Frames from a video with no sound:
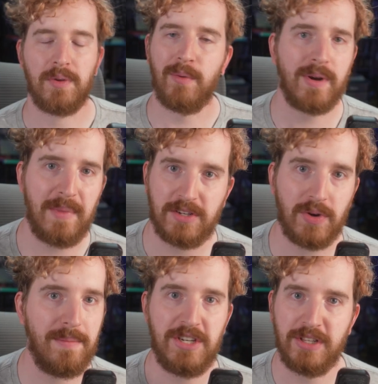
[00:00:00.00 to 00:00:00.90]
So I want to make
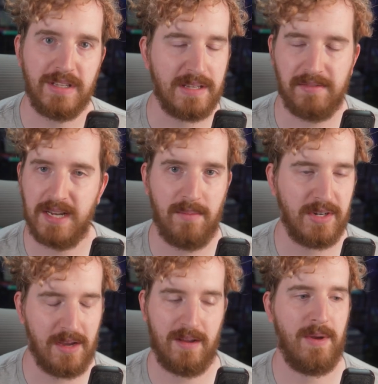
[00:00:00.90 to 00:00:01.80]
sure I mention this every time we
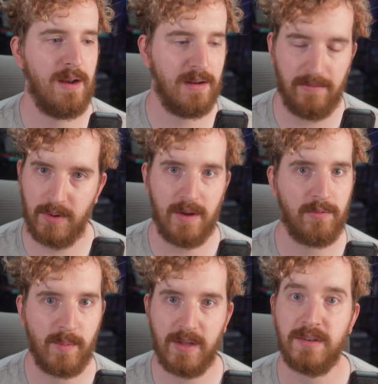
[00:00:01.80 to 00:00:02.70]
talk about it. If you're
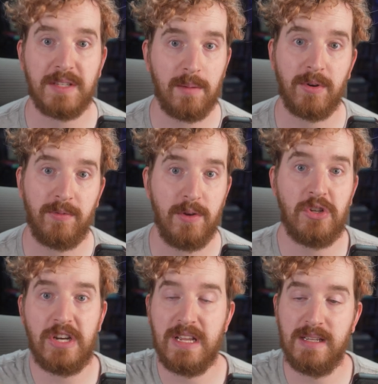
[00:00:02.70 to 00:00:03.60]
unfamiliar, Stable
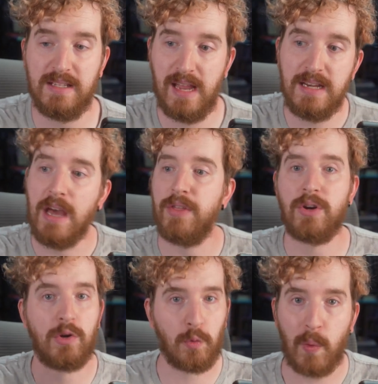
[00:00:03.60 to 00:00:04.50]
Diffusion is another
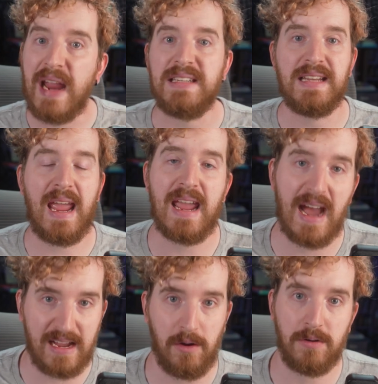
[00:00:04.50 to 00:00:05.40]
great
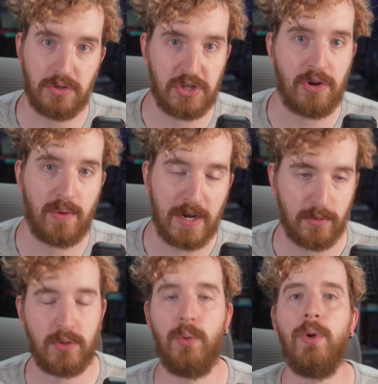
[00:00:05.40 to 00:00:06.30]
AI art
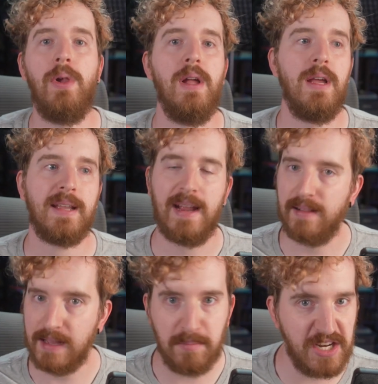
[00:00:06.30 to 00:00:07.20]
generator tool, kind
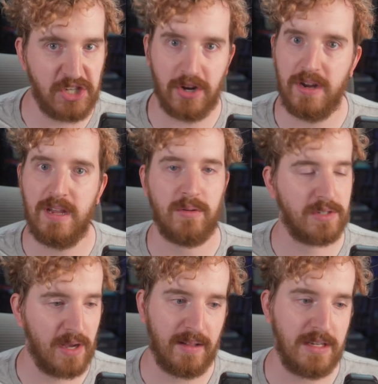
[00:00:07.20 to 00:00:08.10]
of like Midjourney or
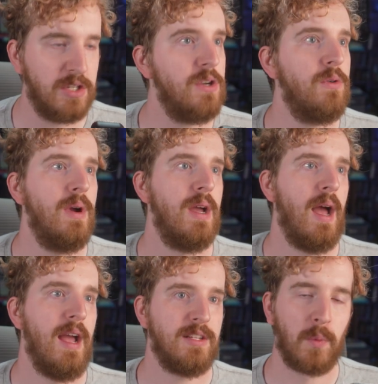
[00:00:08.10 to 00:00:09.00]
DALL-E 2.
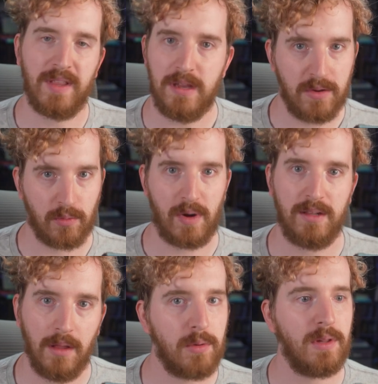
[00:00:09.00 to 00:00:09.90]
It's one that you can
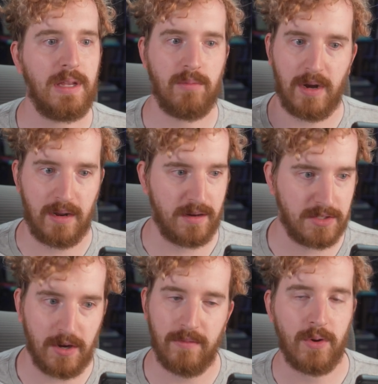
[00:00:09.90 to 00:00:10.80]
run locally, run on a
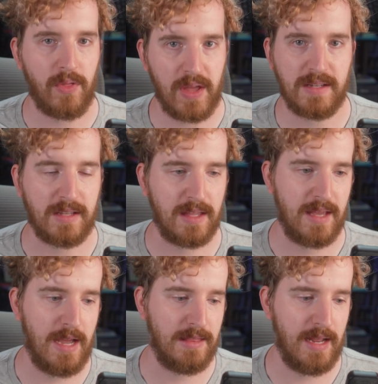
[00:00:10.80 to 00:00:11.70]
server, things like
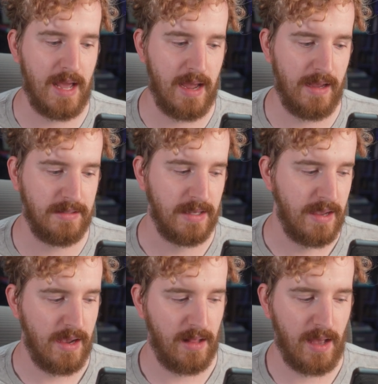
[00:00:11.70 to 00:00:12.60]
that, that has
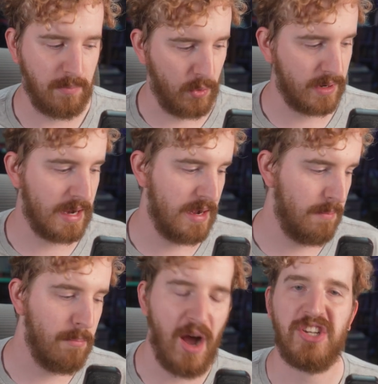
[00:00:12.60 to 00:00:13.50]
a lot more kind
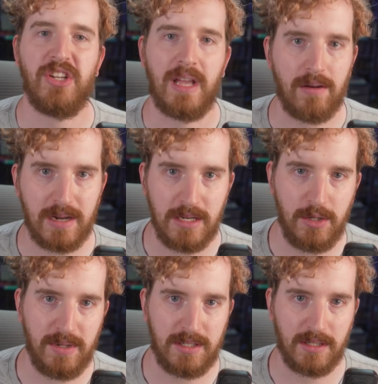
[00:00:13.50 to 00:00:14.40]
of modularity
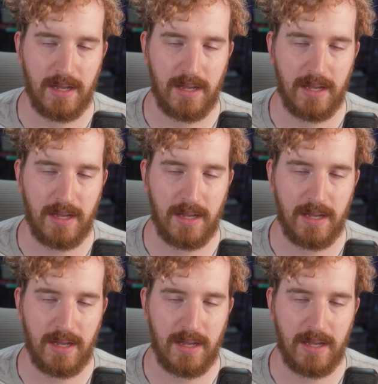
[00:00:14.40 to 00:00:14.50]
to it to